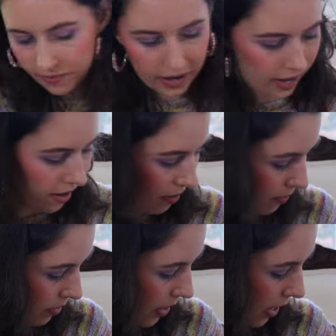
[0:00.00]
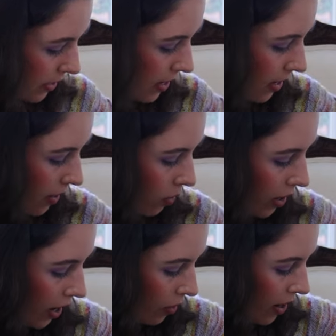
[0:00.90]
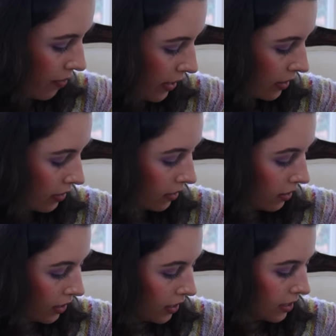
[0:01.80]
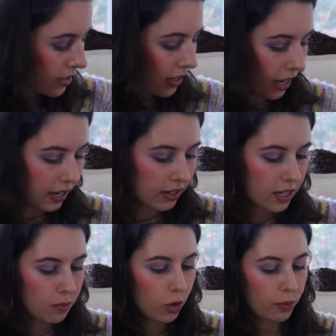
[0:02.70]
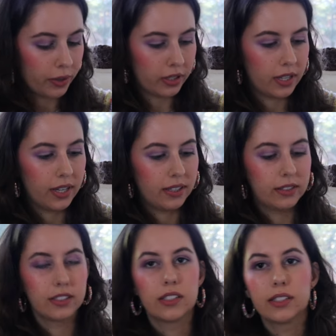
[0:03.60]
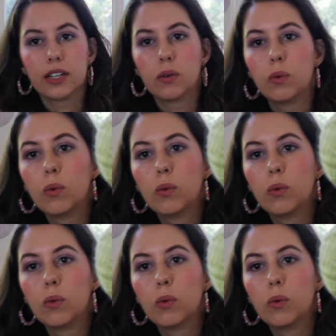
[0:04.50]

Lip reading: if I have, I think I don't have like the skein anymore, but this is like